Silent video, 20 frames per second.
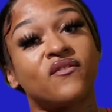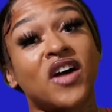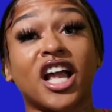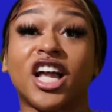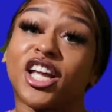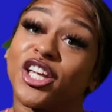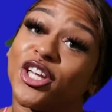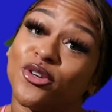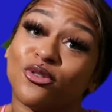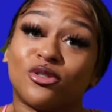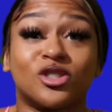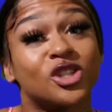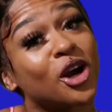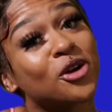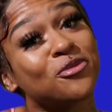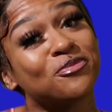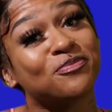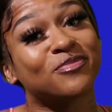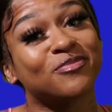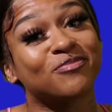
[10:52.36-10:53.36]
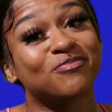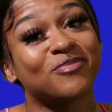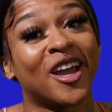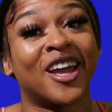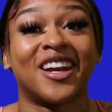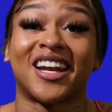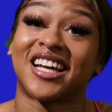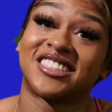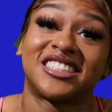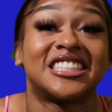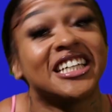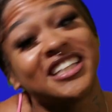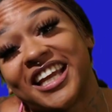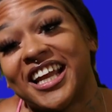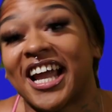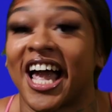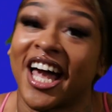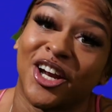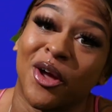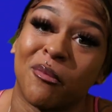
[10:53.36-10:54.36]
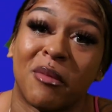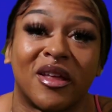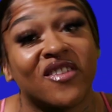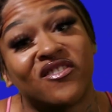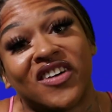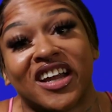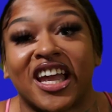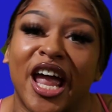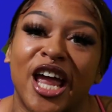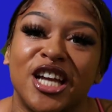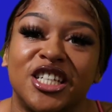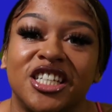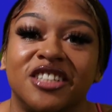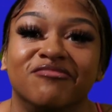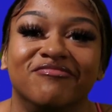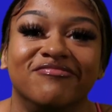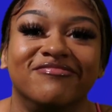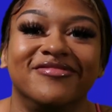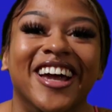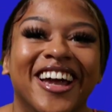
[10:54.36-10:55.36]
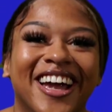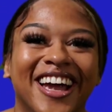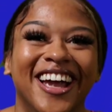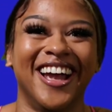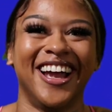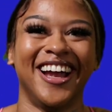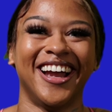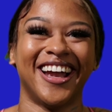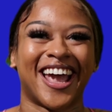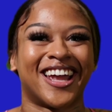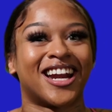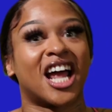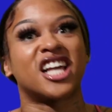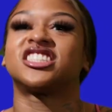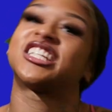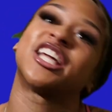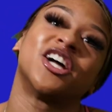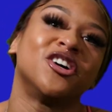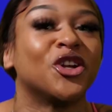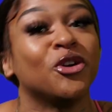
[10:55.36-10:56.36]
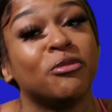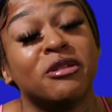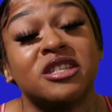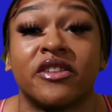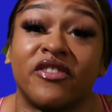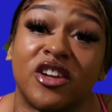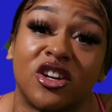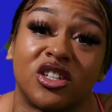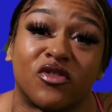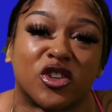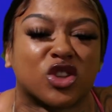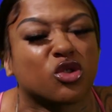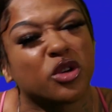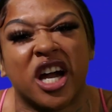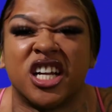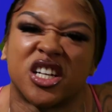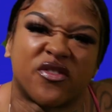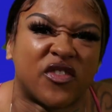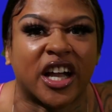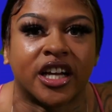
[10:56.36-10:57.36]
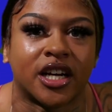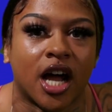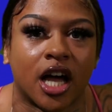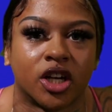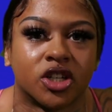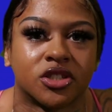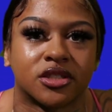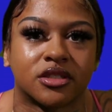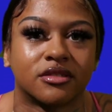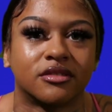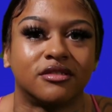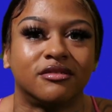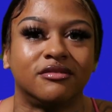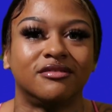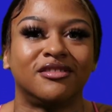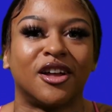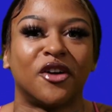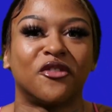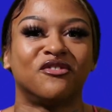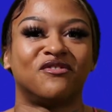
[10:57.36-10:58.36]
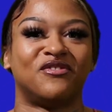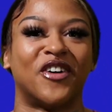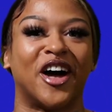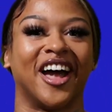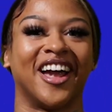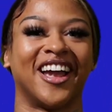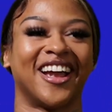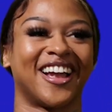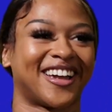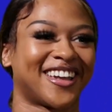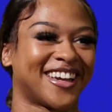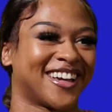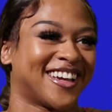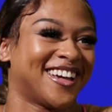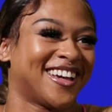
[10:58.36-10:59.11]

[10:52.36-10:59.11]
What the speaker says: Fuck you, Sharp. And I still ain't got no motherfucking agent. And I still do music videos for $300 fucking dollars. No fuck.